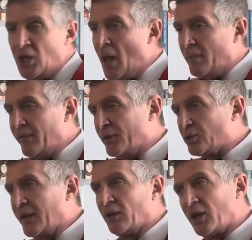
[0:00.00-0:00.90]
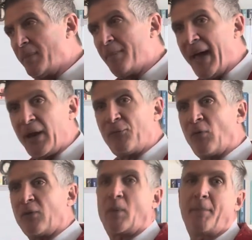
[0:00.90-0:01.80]
moving the train a little bit back and
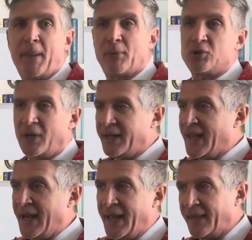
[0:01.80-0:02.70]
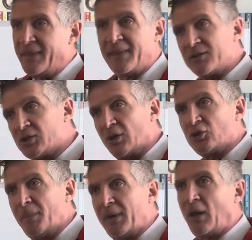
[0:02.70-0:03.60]
forth while people are trying to get in, and then they start
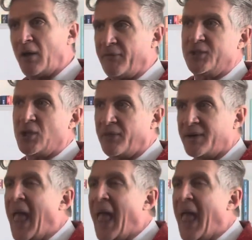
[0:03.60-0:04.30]
tripping all over each other.